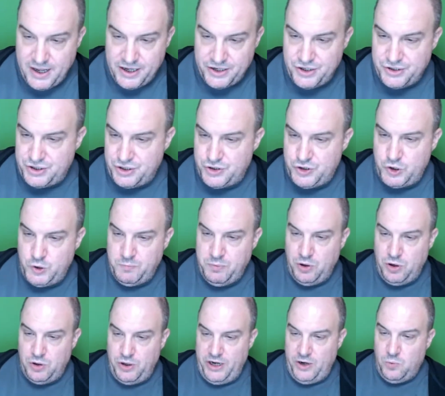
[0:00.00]
Just a
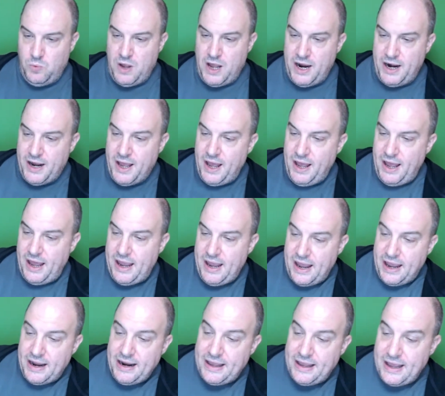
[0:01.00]
super clean wine.
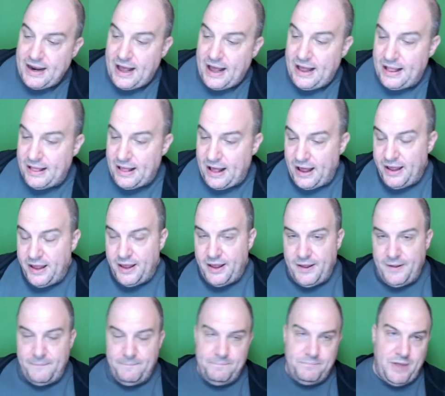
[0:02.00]
And again,
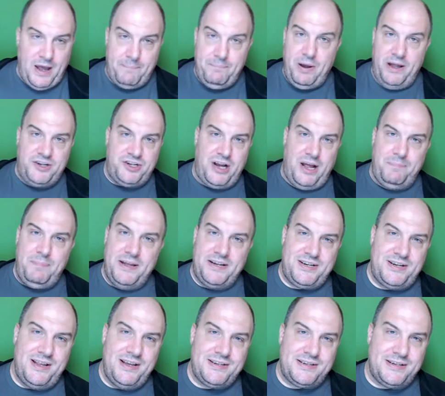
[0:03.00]
I
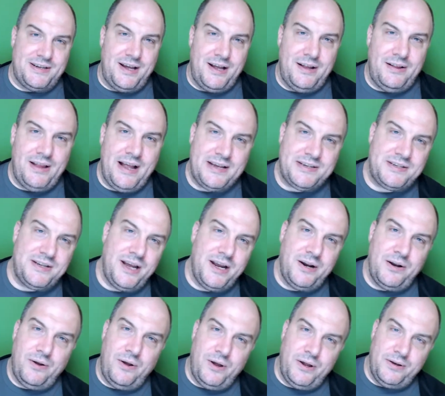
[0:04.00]
pitched this last
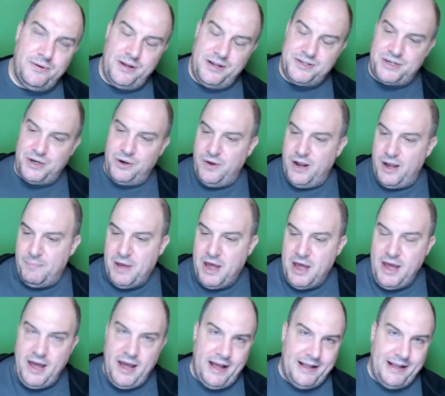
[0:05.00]
night on Instagram.